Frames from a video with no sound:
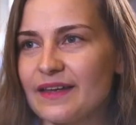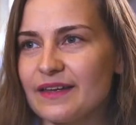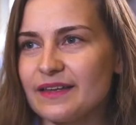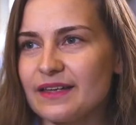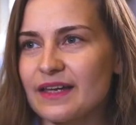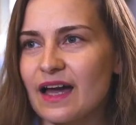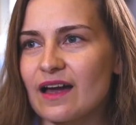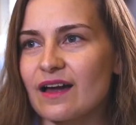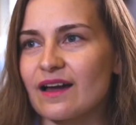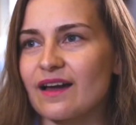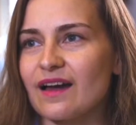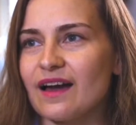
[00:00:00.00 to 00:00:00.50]

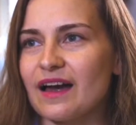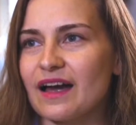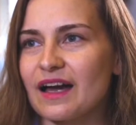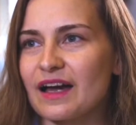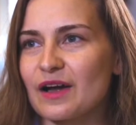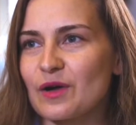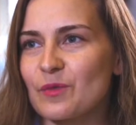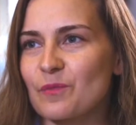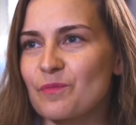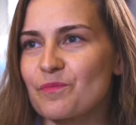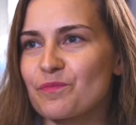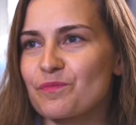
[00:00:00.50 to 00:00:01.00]
Yeah,
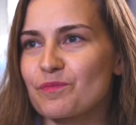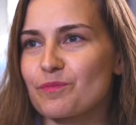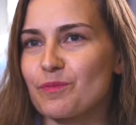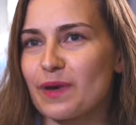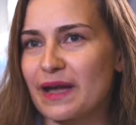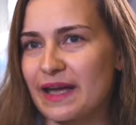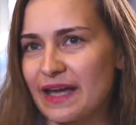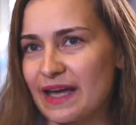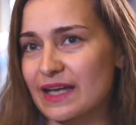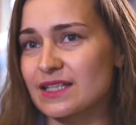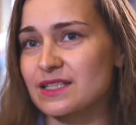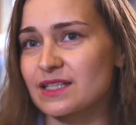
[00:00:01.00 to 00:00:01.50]

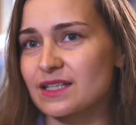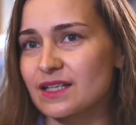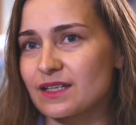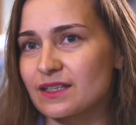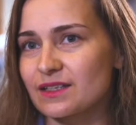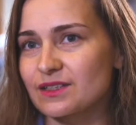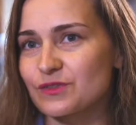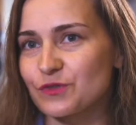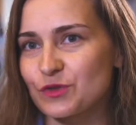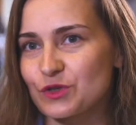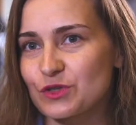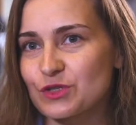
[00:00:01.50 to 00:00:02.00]
by
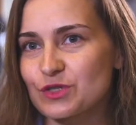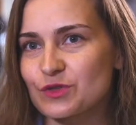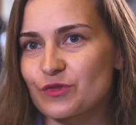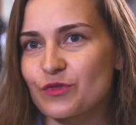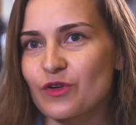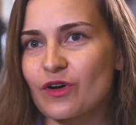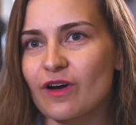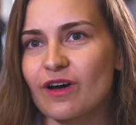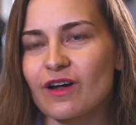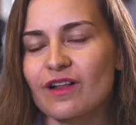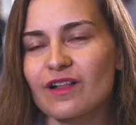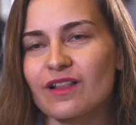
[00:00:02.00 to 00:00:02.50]
accident, first
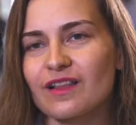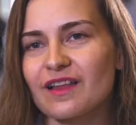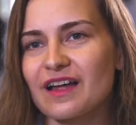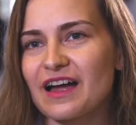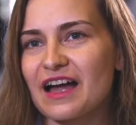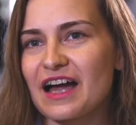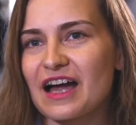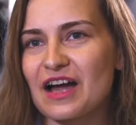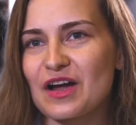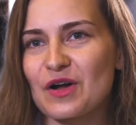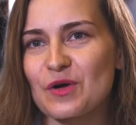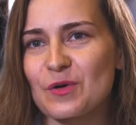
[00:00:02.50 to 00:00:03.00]
of
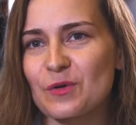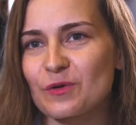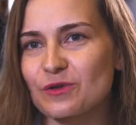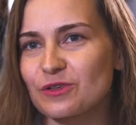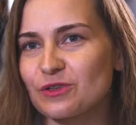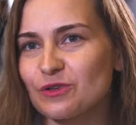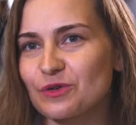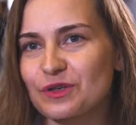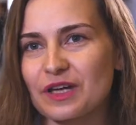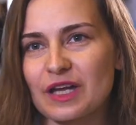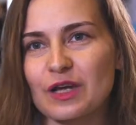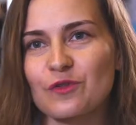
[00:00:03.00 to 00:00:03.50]
all,
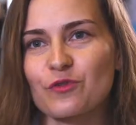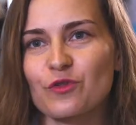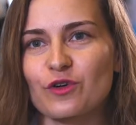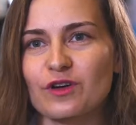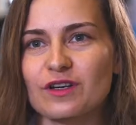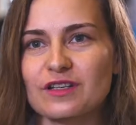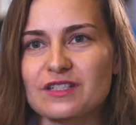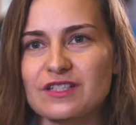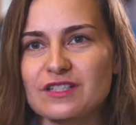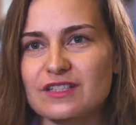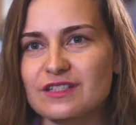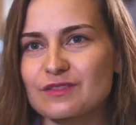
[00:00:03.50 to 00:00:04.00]
looking
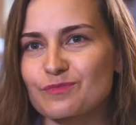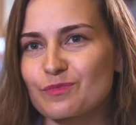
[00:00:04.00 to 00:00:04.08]
for a